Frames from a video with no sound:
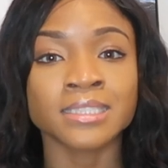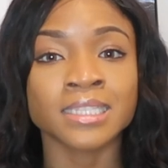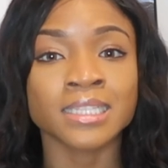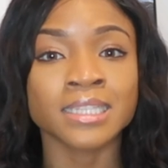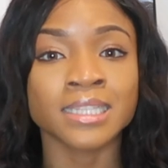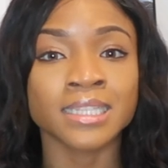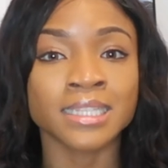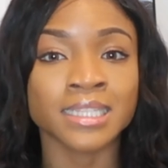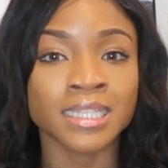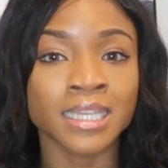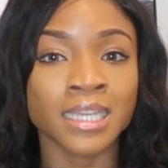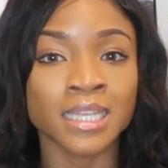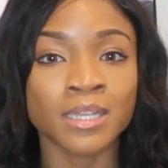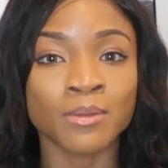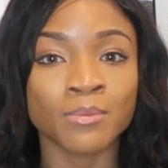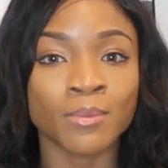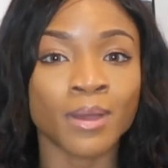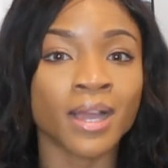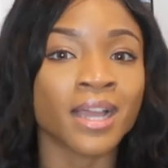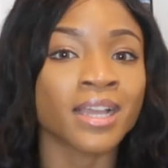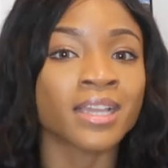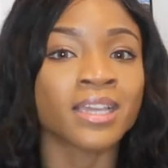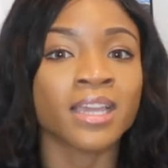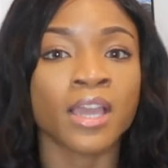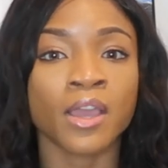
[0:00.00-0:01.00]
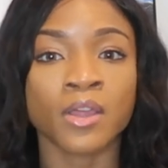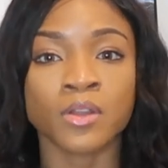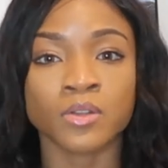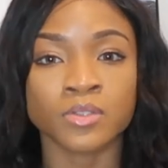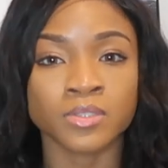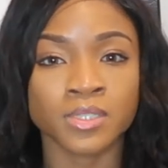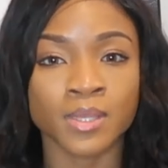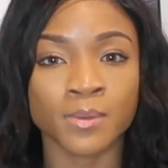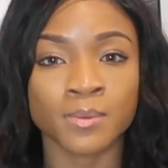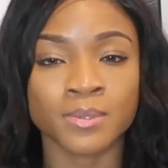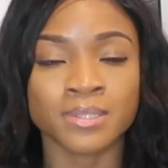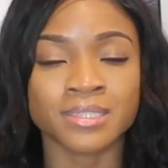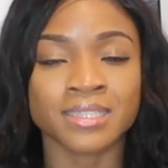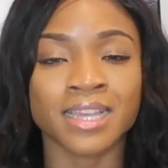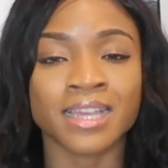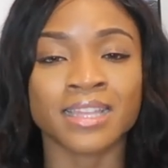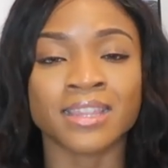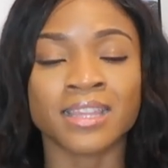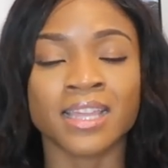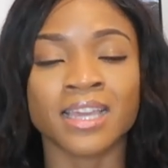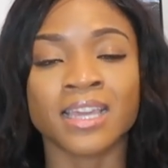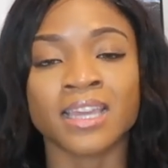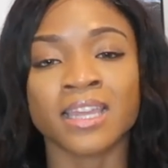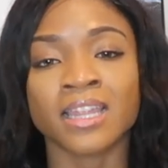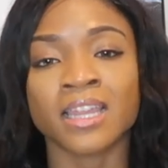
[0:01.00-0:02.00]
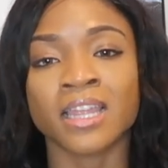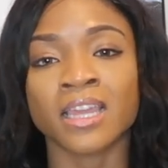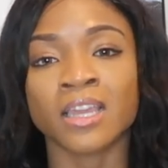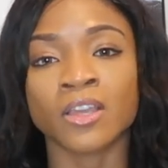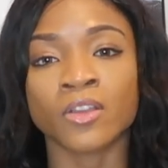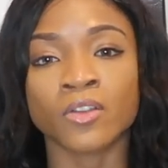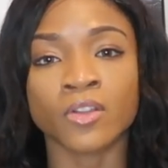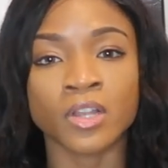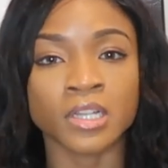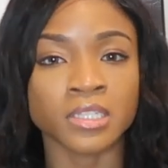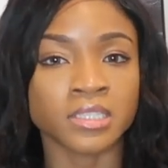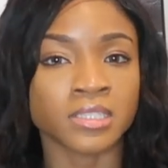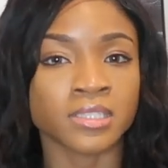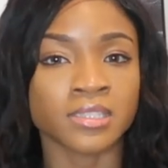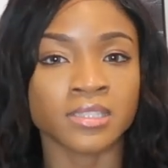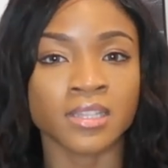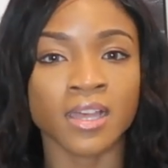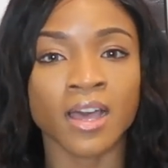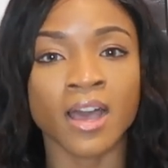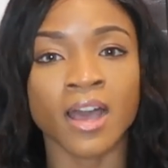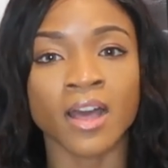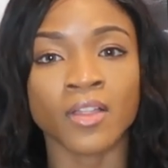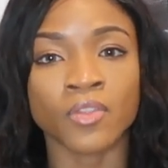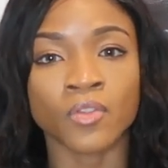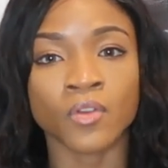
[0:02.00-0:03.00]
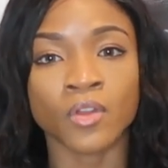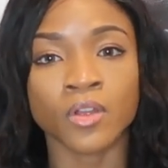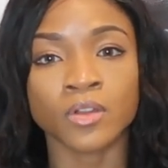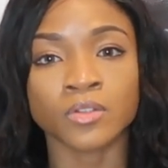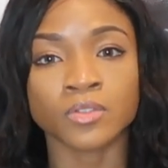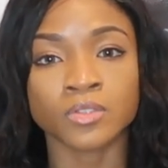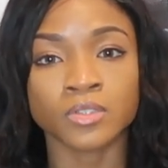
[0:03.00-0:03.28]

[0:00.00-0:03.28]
to lid my candles up because I think it increases the hot throw.